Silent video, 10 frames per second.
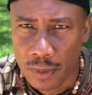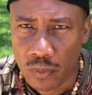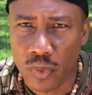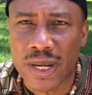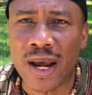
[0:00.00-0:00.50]

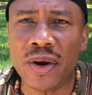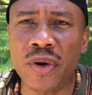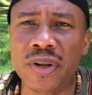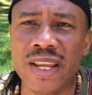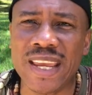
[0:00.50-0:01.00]
We not
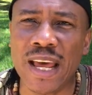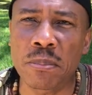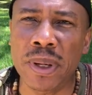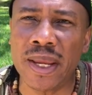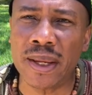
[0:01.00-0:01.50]
only
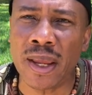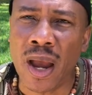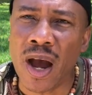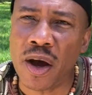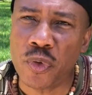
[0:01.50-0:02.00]
can make
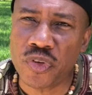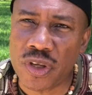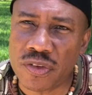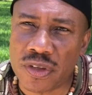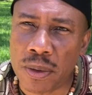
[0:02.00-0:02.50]

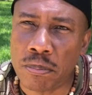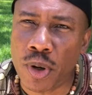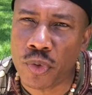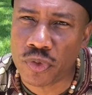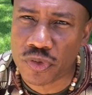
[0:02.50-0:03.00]
houses and
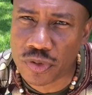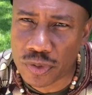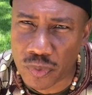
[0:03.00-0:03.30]
boats,